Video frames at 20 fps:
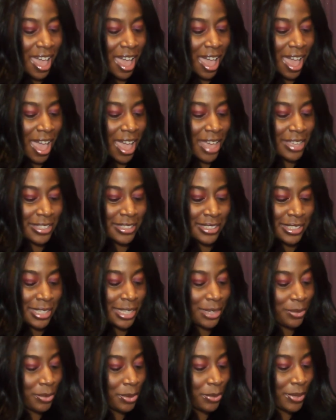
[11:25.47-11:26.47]
I
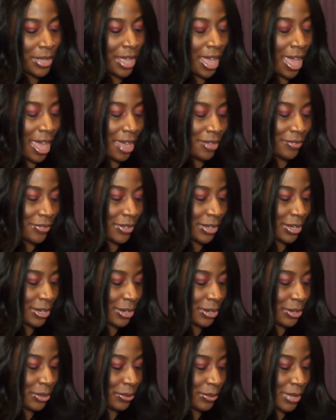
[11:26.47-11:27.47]
see what we have
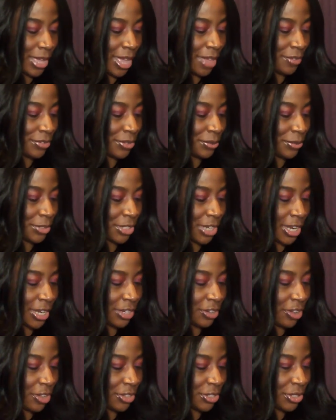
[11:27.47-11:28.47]
here. We have some
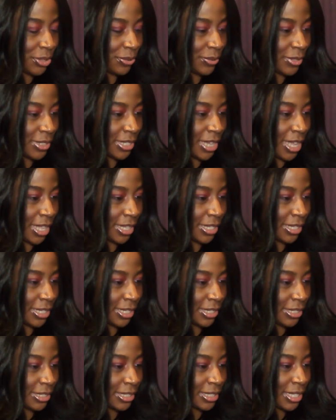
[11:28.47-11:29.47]
Jane Austen
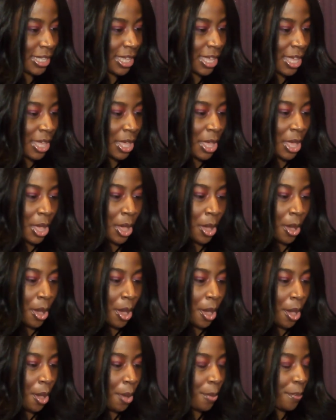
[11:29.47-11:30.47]
retellings,
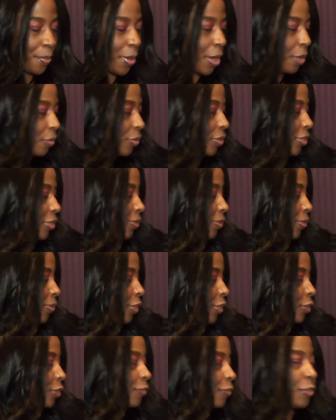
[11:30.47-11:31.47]
but with some
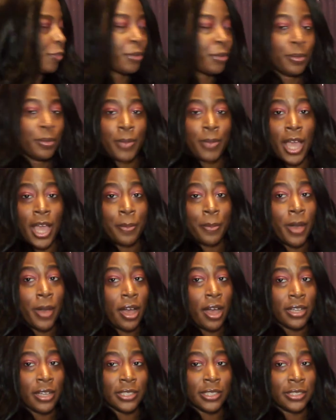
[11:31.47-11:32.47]
beautiful
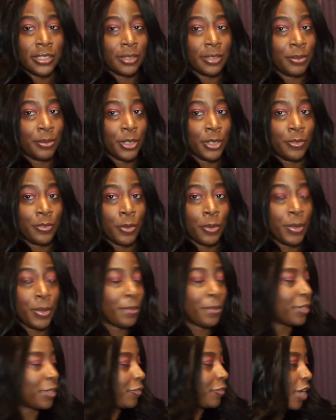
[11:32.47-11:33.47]
BIPOCs, some beautiful
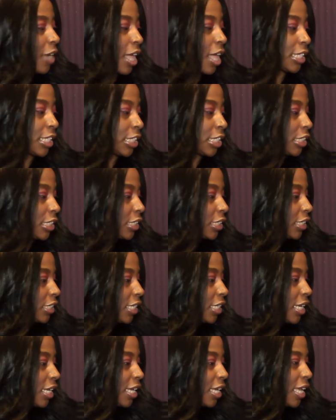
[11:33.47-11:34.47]
people of color.
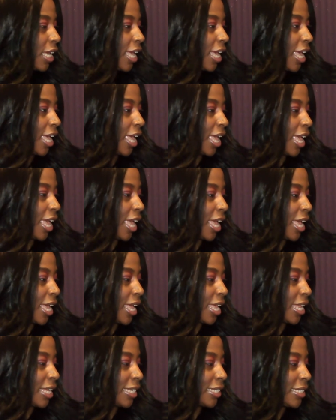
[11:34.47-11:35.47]

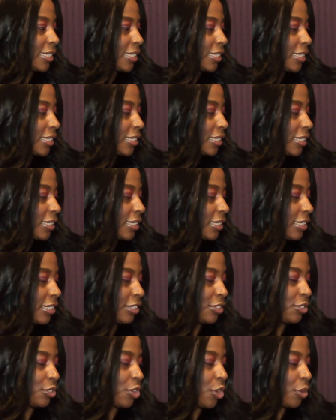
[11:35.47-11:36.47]
And
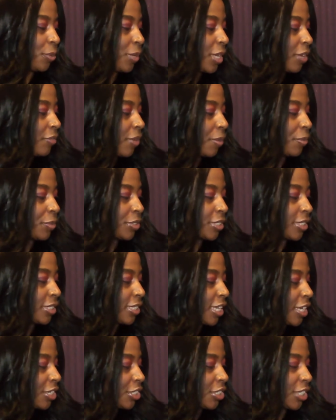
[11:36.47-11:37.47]
you know me in
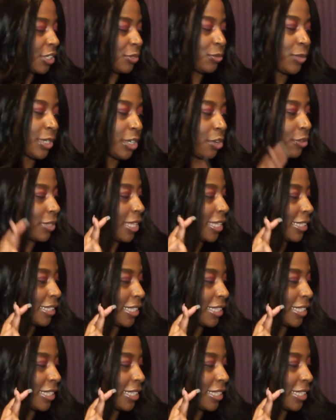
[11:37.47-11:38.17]
representation, we go like